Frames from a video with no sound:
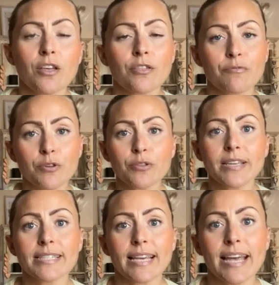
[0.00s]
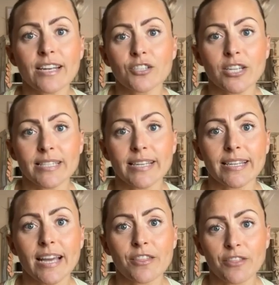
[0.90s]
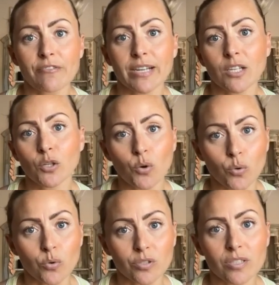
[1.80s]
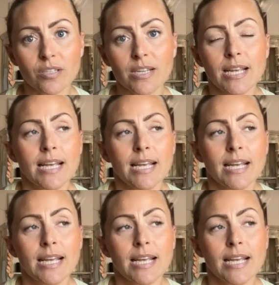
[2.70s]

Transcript: through these energetic etheric cords.